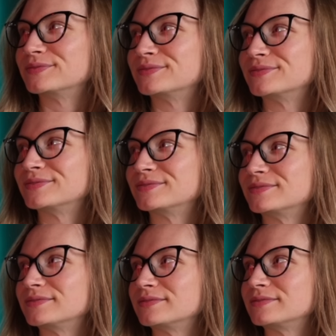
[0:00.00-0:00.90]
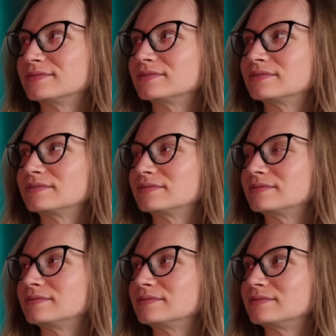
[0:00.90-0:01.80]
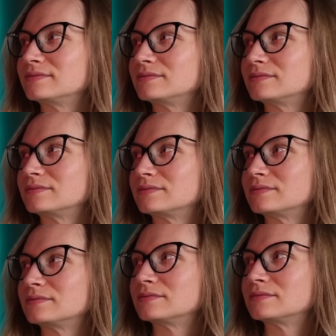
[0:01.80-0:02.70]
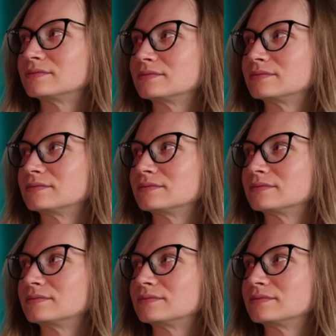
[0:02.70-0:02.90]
(silent)